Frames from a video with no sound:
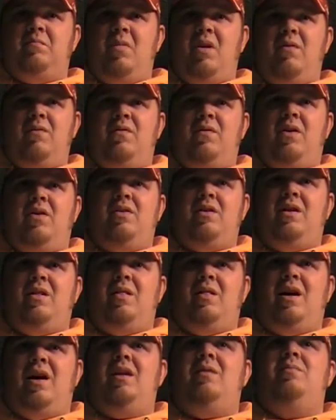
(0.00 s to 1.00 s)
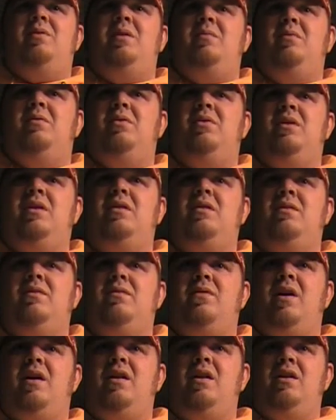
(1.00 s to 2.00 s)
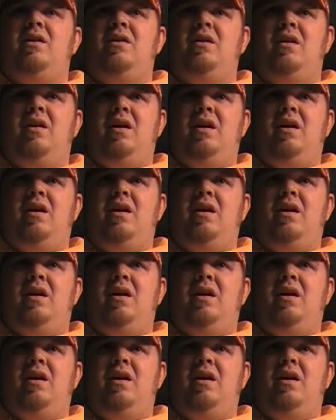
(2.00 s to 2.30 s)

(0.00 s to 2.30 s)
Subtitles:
and found that a lot of people think that finding